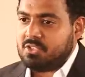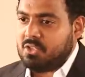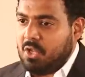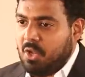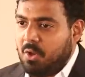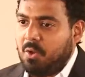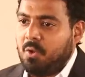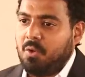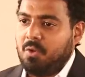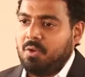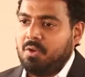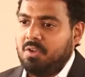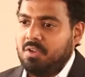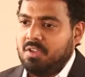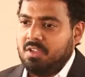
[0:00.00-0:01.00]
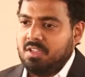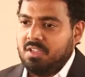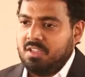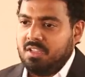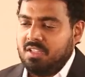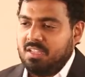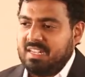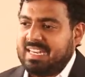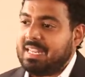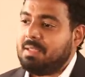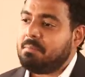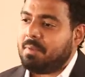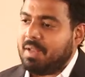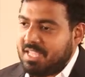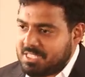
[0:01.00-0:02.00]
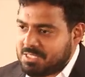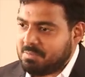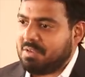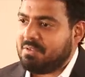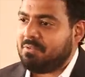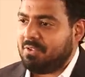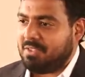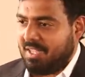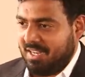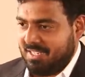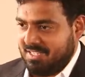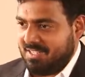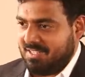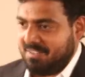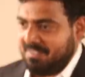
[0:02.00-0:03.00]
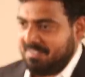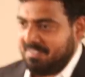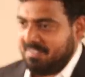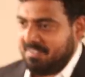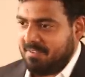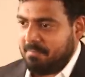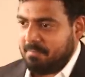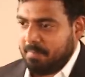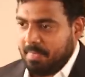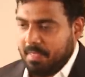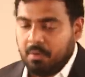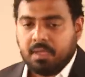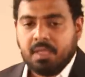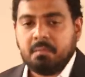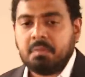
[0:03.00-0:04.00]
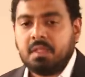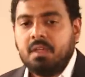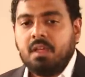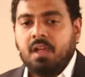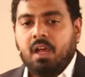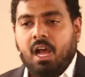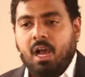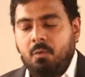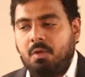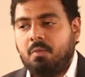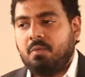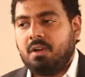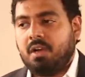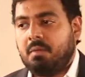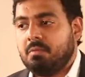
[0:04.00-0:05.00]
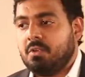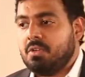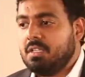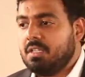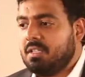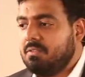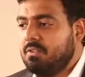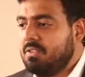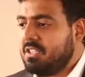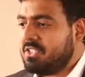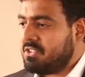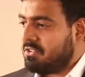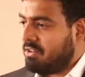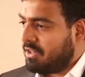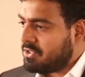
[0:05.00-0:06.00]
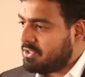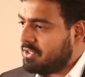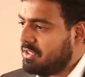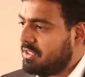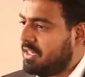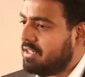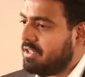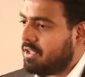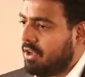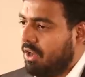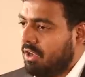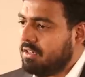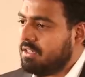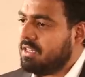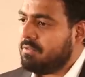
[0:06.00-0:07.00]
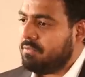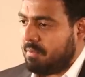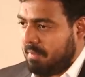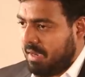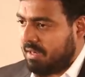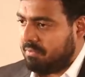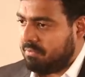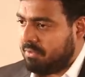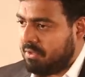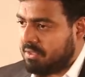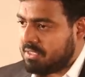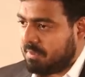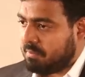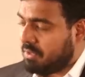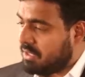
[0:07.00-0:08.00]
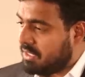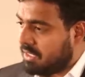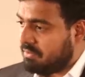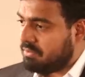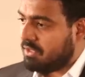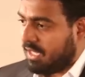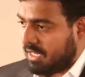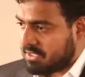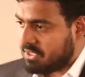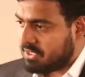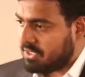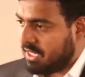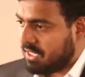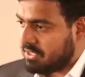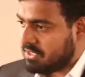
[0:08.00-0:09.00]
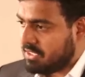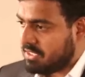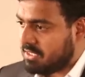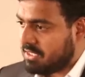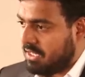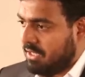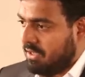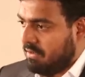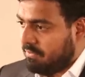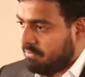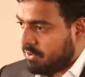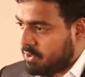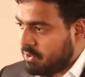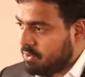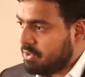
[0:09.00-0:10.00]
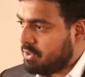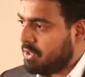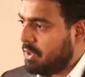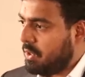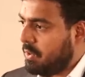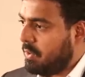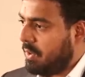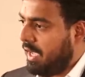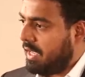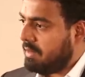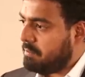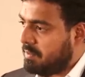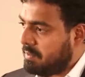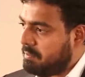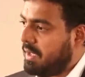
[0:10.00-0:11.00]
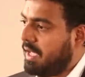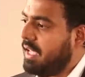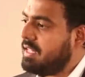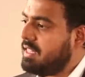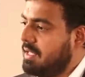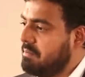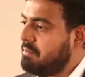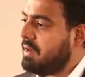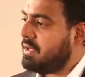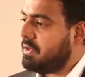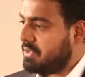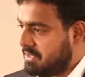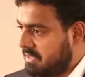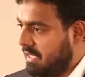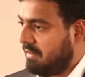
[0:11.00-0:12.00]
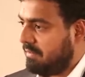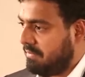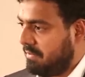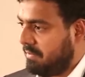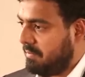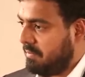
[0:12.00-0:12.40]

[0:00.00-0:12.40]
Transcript: no replacement for that, okay? However, I'm going to give you the structure and the content for metaphors. I'm going to give you exercises for you to go and prepare them by yourself.